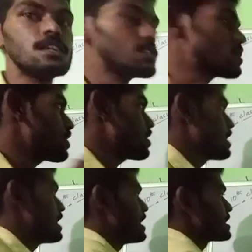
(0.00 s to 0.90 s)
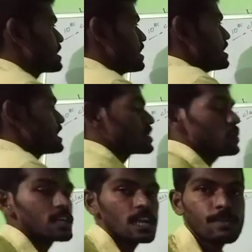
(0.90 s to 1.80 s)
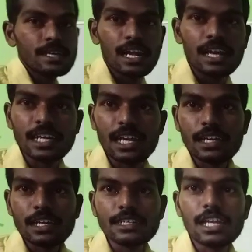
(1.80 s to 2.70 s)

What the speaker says: So see, it is denoted by the letter